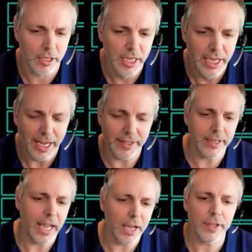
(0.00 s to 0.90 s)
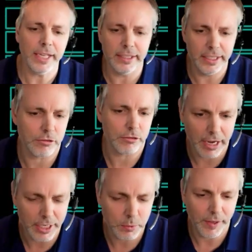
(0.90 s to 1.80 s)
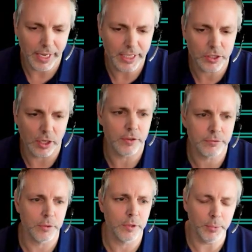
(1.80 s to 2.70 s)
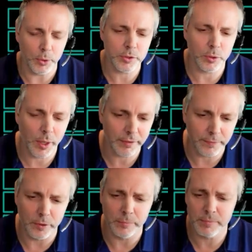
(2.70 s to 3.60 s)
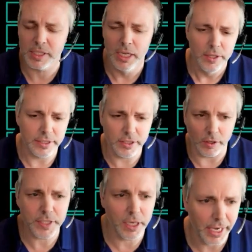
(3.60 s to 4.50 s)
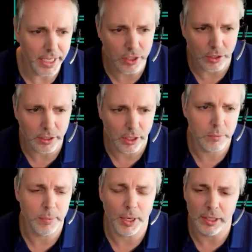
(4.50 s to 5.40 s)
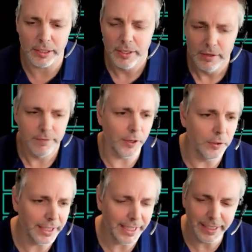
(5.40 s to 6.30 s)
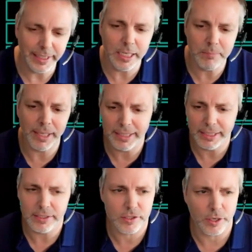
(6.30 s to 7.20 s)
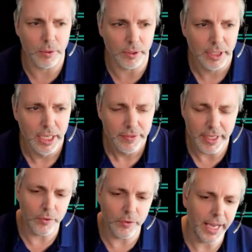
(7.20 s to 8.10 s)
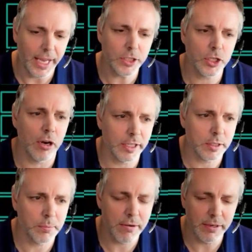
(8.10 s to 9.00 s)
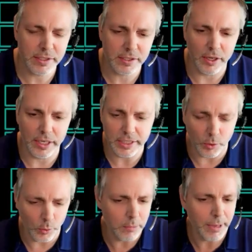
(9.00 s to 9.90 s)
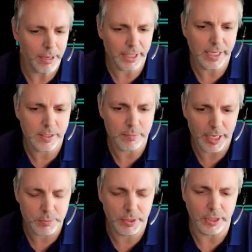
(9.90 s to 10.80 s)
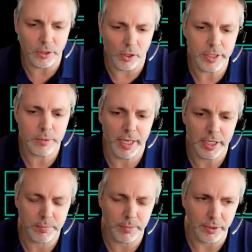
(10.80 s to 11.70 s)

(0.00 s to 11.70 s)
And then how they can interact with HR through the portal web forms, the Dovetail HR Copilot, phoning in, emailing, and so on. Then on the HR experience side, it's all about case management and knowledge management,